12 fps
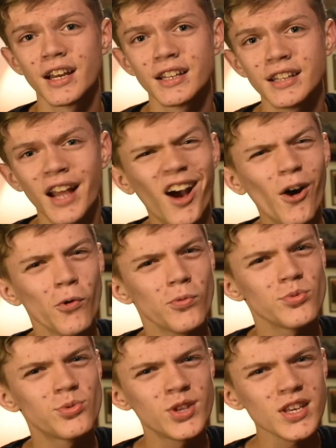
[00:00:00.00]
Now,
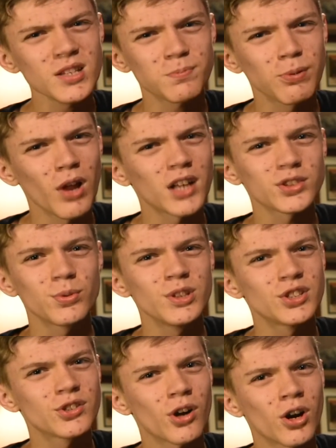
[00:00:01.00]
these plot
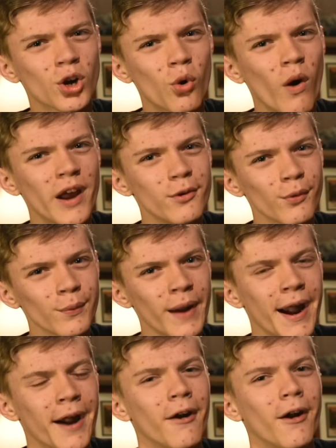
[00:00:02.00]
twists are quite
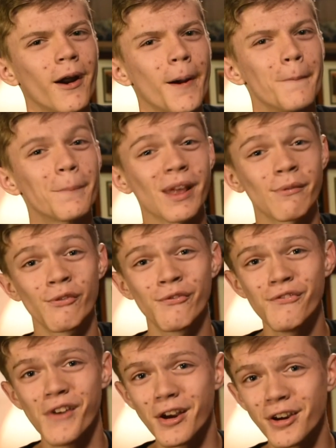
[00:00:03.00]
rare, but I have a
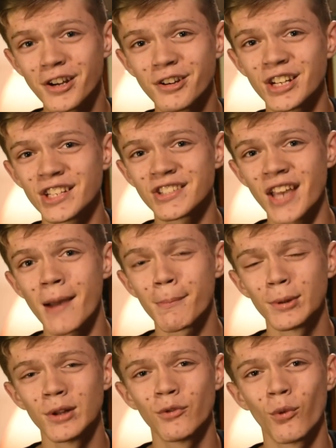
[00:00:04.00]
very good
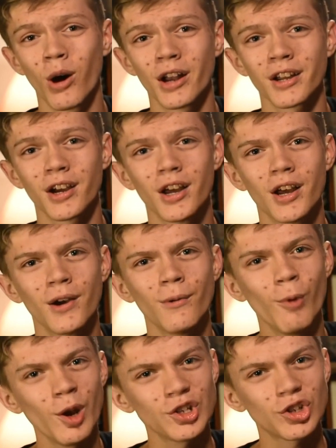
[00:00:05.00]
example of one
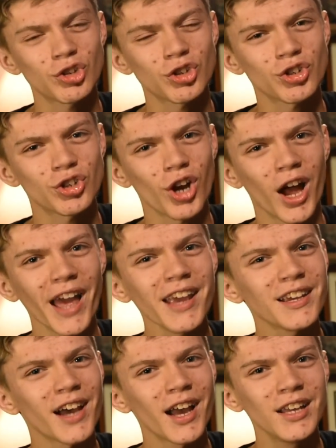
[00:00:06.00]
which I
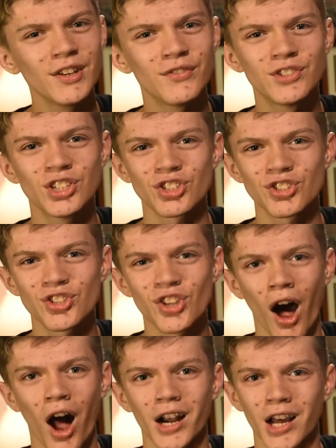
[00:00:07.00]
kind of just
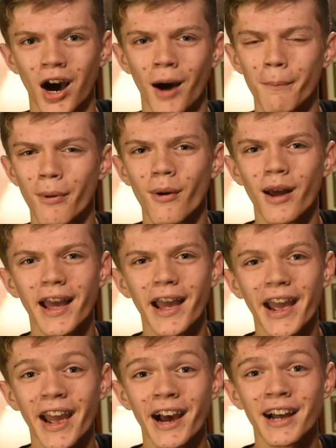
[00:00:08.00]
thought up.
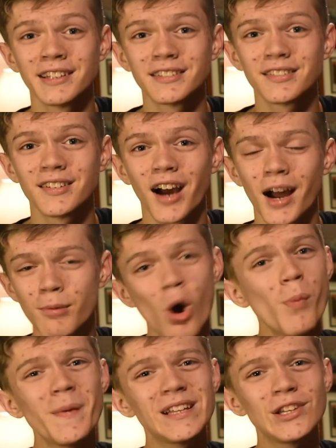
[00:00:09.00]
And I'm
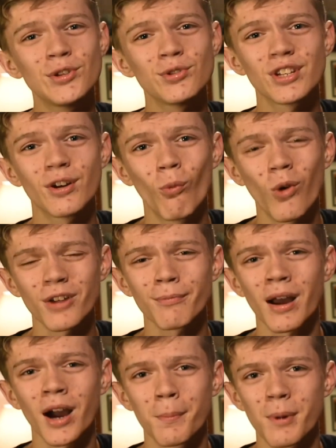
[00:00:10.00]
hoping to use it in one of
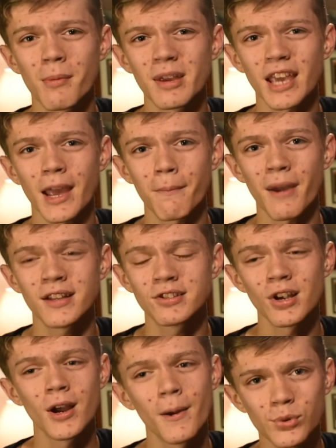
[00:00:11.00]
my upcoming
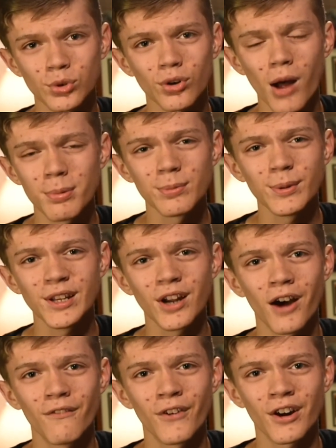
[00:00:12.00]
campaigns, probably
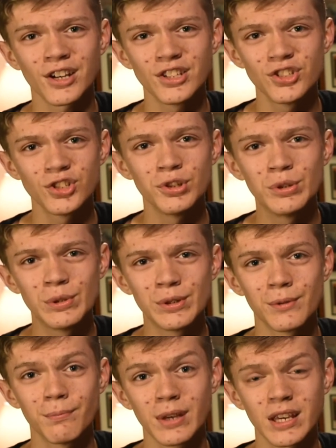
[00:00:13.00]
not very
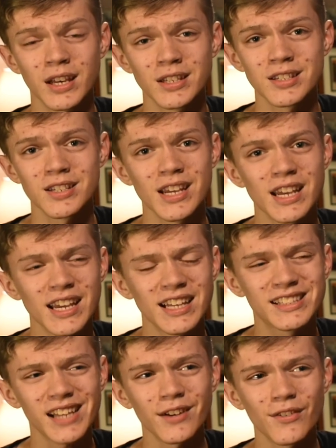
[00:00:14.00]
soon because
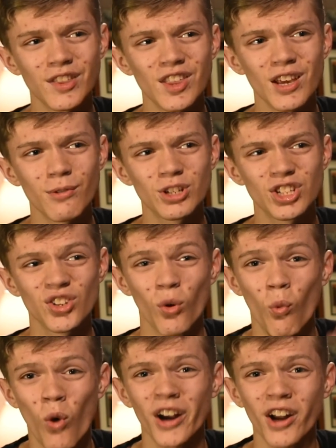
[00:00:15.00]
it's kind of a thing which is a
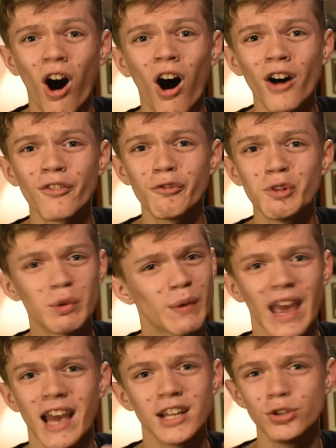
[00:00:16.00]
one-off. You
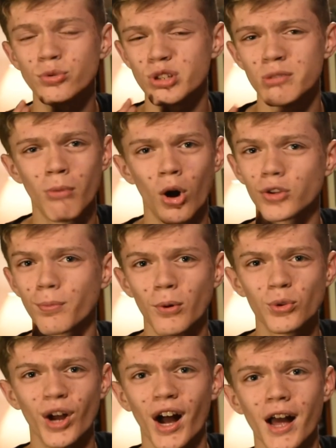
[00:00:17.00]
can't use it
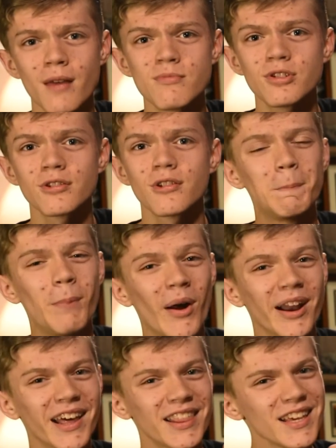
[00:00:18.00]
multiple times,
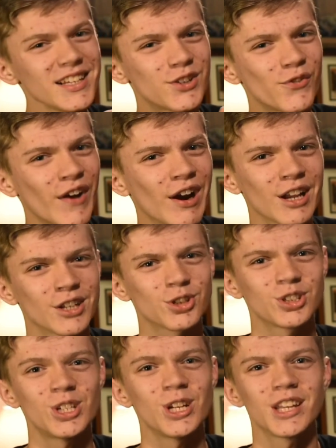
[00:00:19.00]
but I think it's very
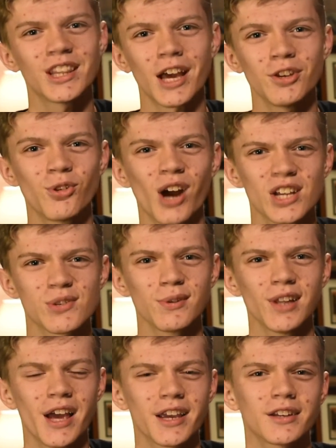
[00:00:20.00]
interesting in that you guys will
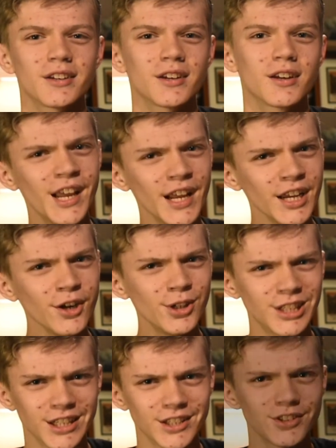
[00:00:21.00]
like it. Here
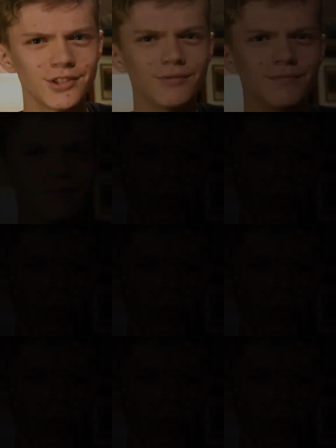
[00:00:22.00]
it is.